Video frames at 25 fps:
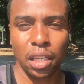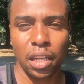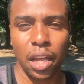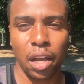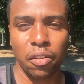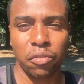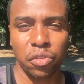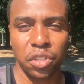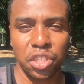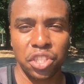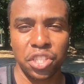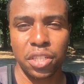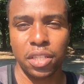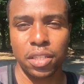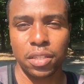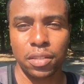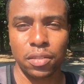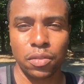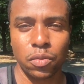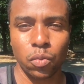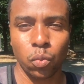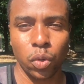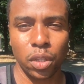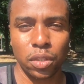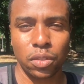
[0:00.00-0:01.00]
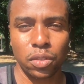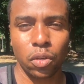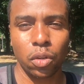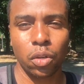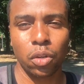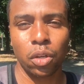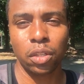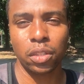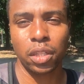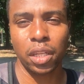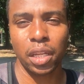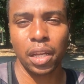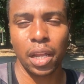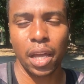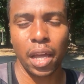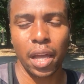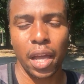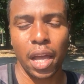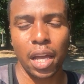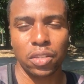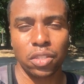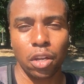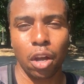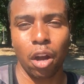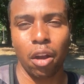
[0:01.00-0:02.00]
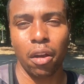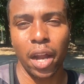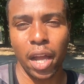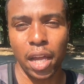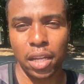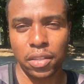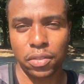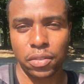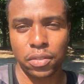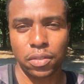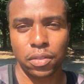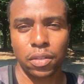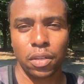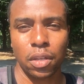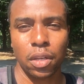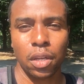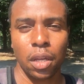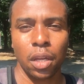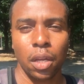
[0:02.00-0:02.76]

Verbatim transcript: leverages what's called an SRS,